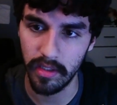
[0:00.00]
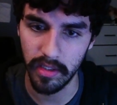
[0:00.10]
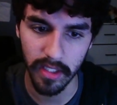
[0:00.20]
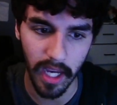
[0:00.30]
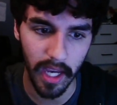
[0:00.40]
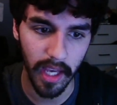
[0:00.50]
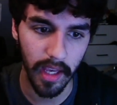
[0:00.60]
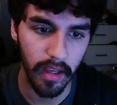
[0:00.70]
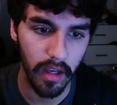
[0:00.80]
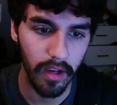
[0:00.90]
It's not
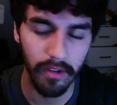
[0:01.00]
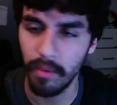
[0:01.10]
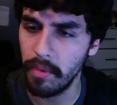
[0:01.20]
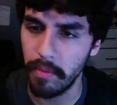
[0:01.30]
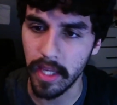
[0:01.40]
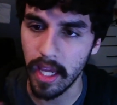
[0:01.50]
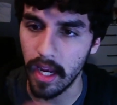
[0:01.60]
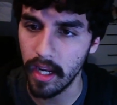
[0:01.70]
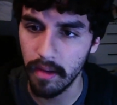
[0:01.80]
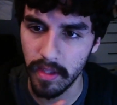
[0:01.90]
from the
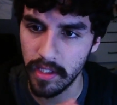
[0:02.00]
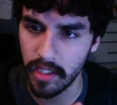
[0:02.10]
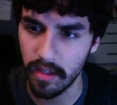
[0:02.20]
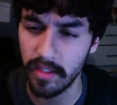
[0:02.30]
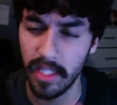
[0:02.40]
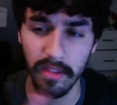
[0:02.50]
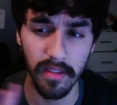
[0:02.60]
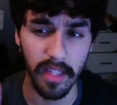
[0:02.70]
beginning of the series. That's